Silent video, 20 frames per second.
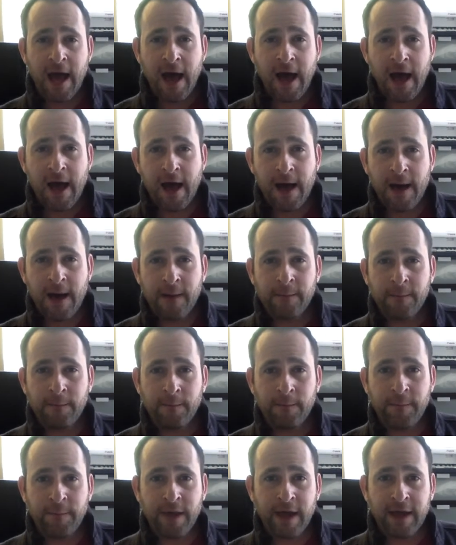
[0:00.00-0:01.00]

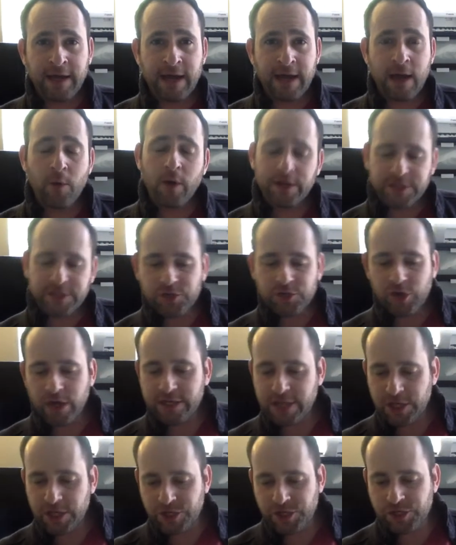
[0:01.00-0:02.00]
But I want to draw
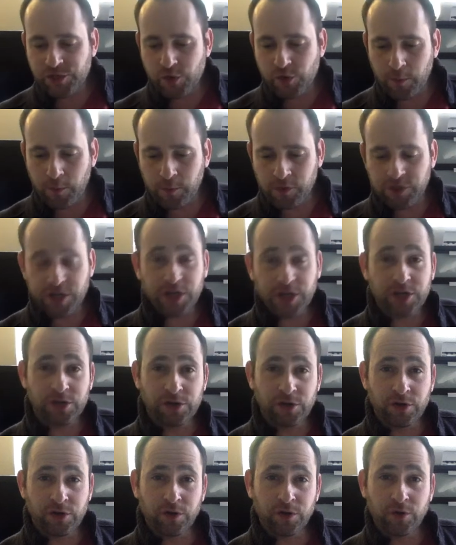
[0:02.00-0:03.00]
attention to a
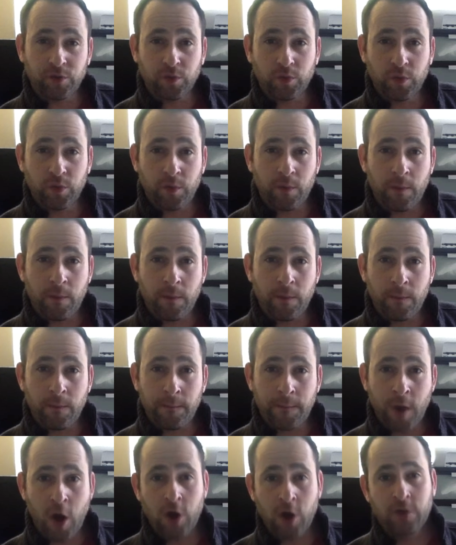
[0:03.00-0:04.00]
particular
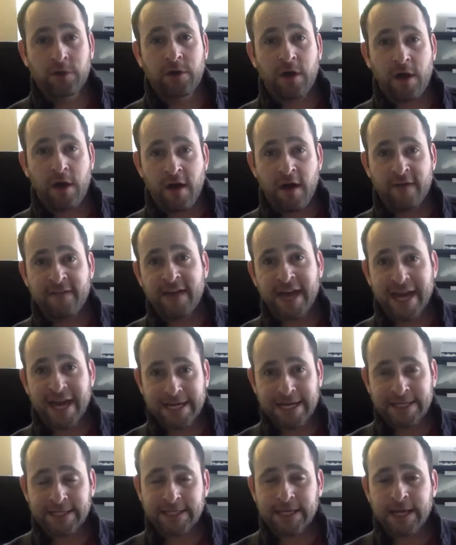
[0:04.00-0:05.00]
part of
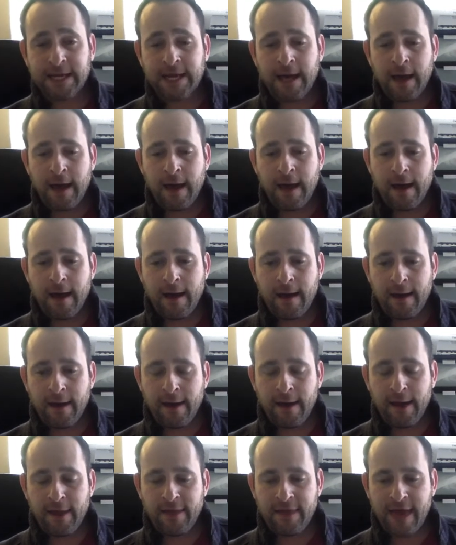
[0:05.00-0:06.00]
it
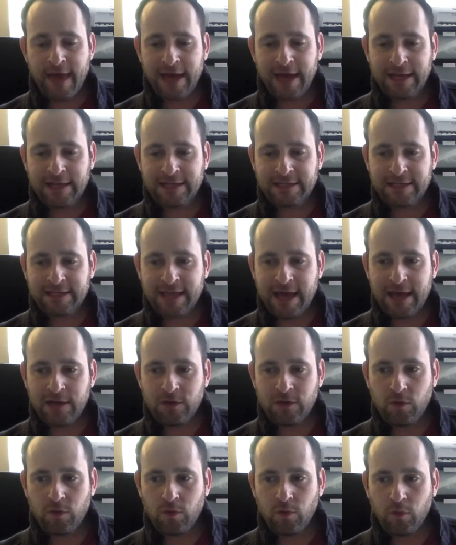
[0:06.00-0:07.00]
that is
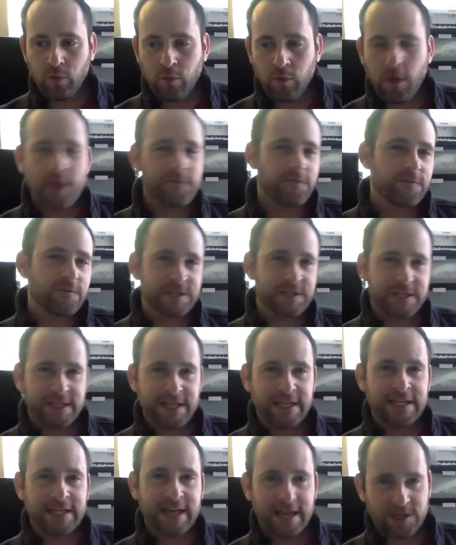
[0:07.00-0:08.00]
then
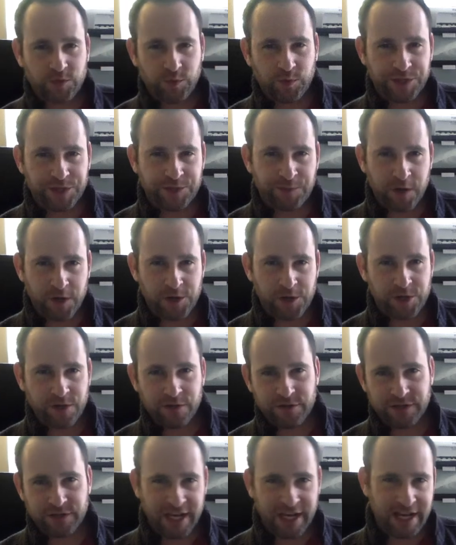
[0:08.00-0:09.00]
referenced in next week's Parsha.
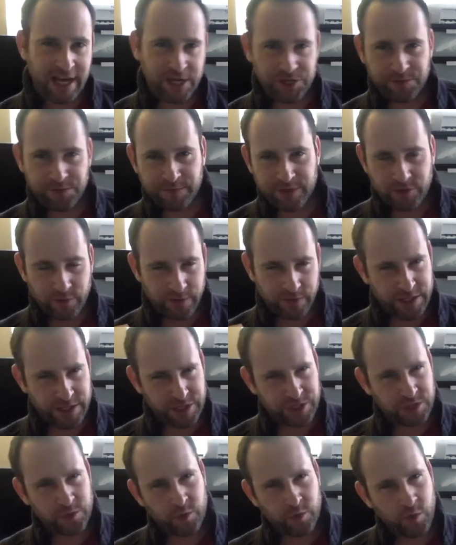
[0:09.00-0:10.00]
There's a connection between these
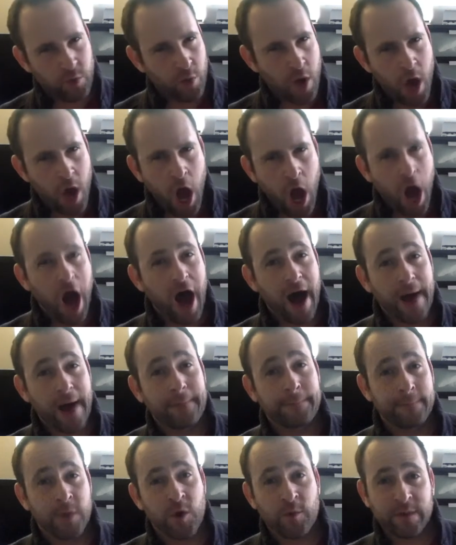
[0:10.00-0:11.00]
two
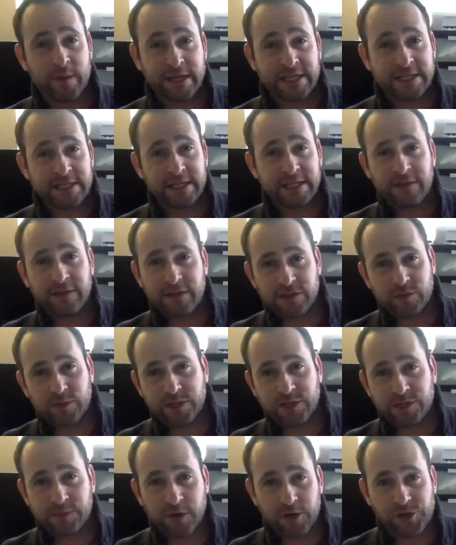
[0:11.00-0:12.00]
odd moments in this
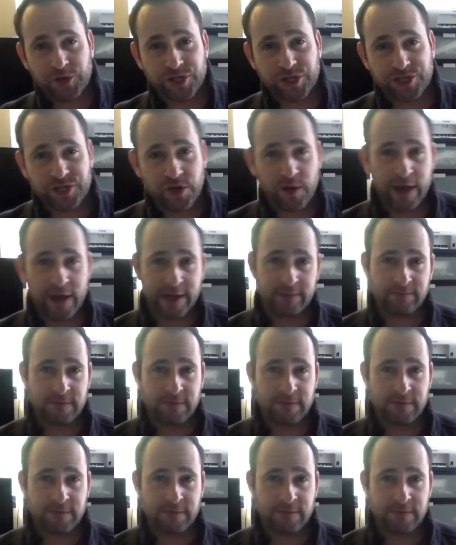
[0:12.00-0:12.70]
week's Parsha. So